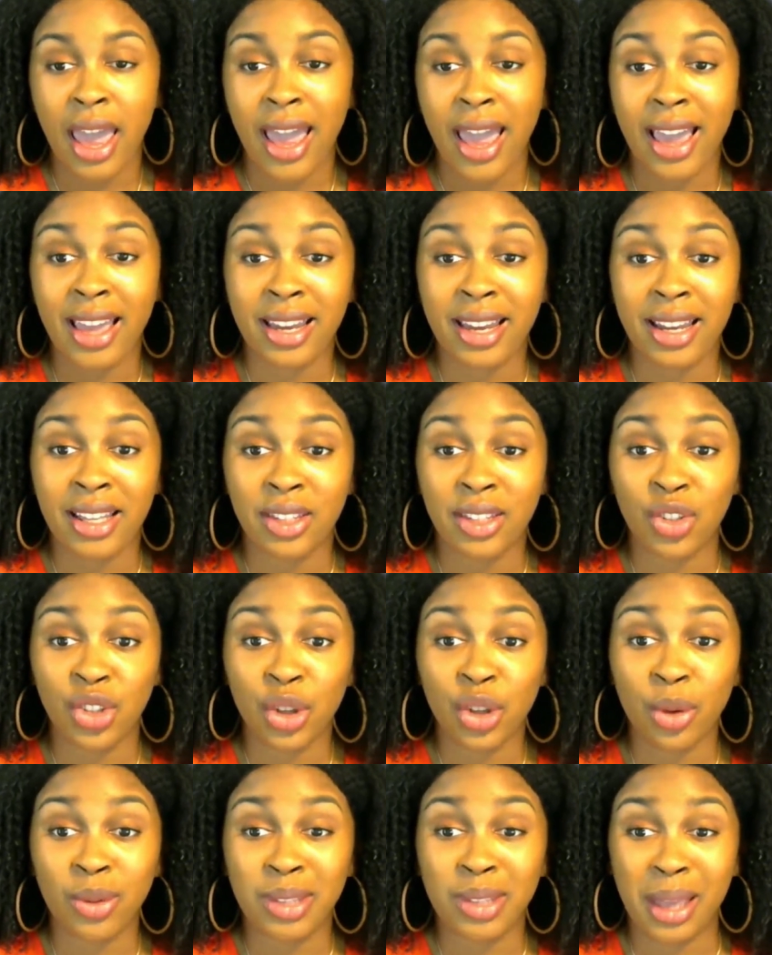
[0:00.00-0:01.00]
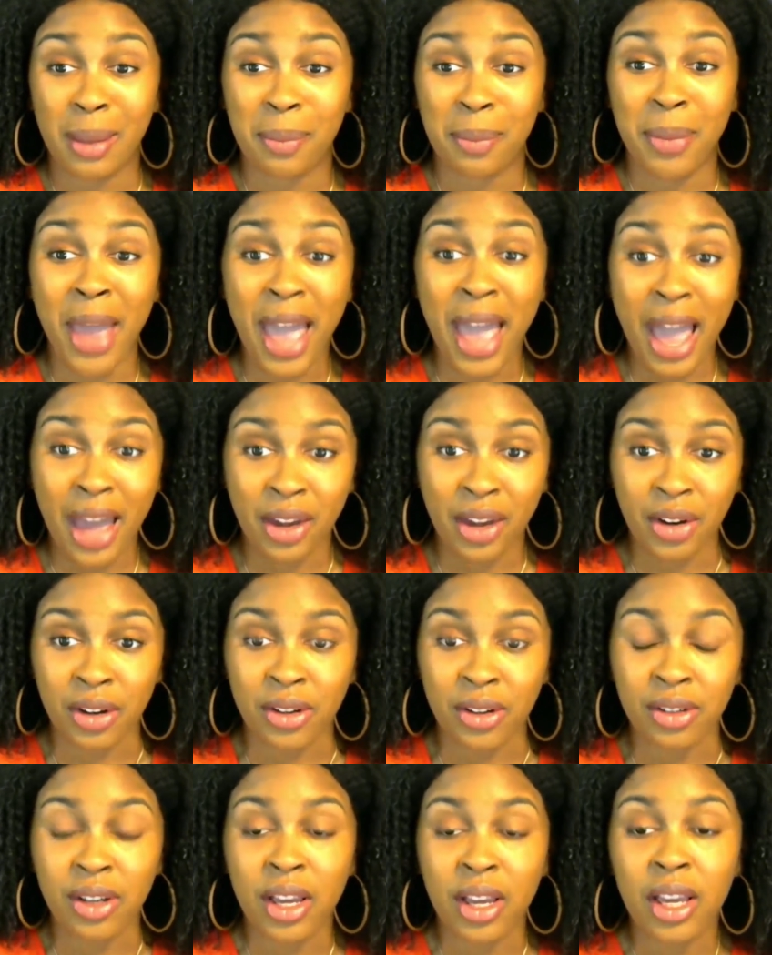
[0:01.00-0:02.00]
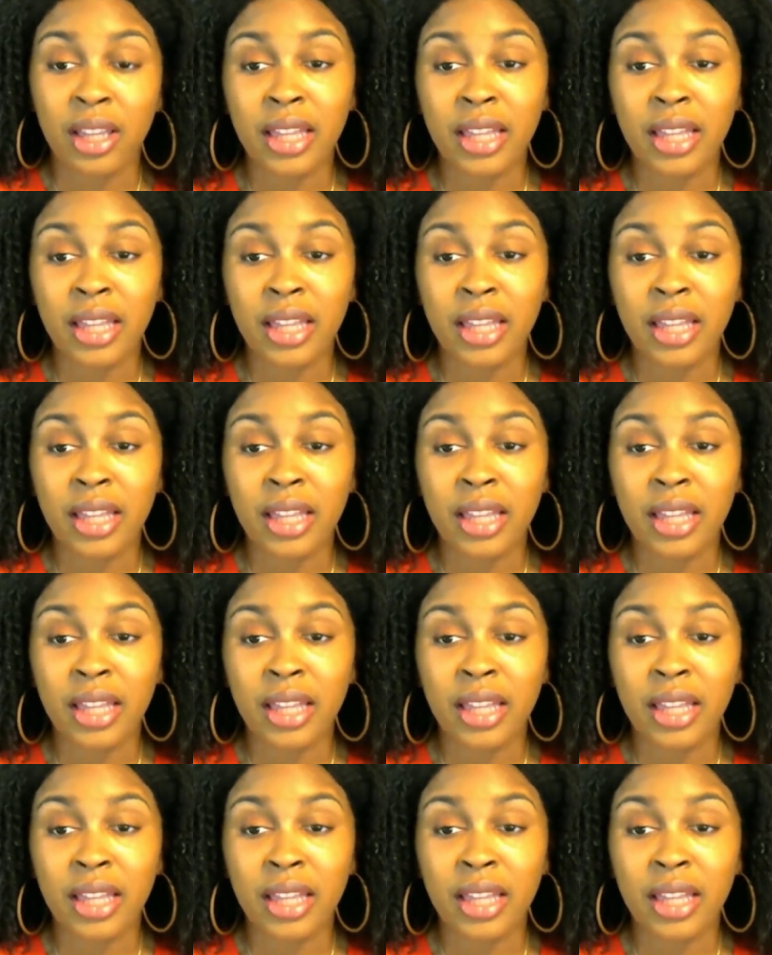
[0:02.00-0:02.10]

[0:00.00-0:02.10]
and it shows a pattern,